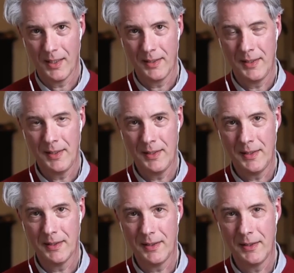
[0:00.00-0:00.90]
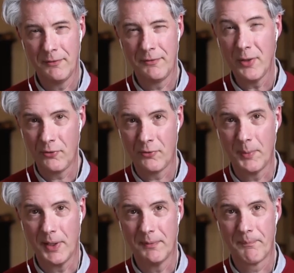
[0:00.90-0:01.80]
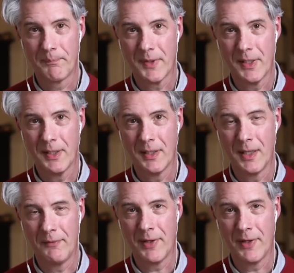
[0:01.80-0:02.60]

He infused me. I